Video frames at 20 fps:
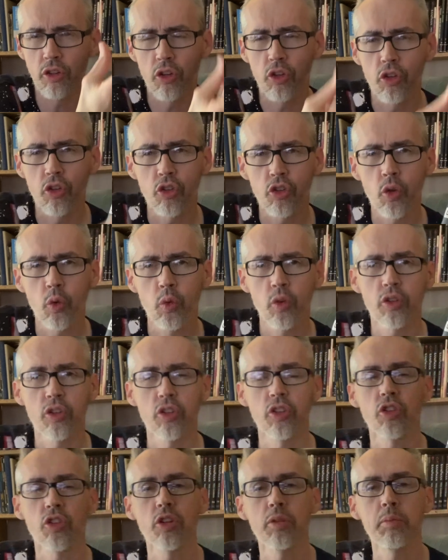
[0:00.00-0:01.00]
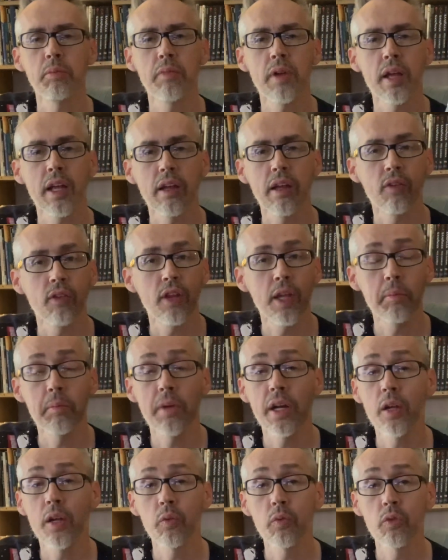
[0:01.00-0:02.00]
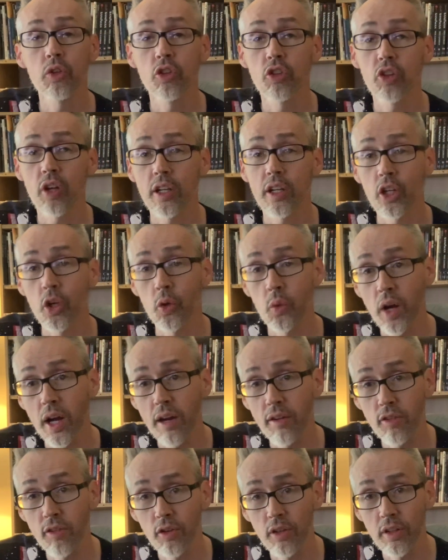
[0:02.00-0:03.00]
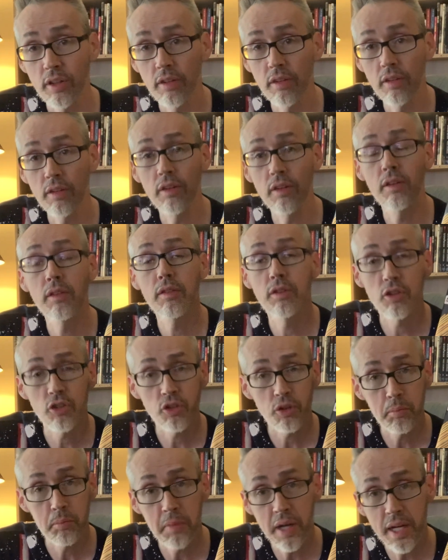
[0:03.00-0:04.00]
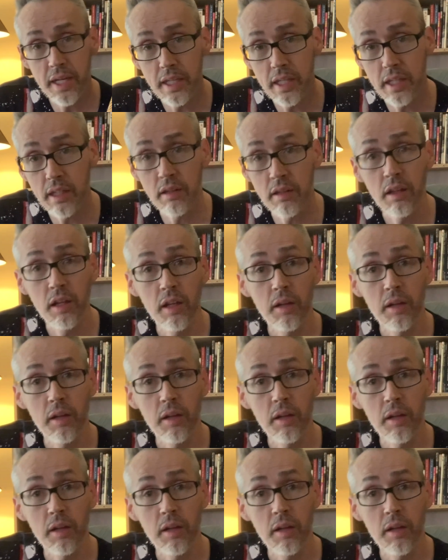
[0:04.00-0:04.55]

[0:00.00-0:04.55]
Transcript: their solar system, and they might try to go after it for some mining.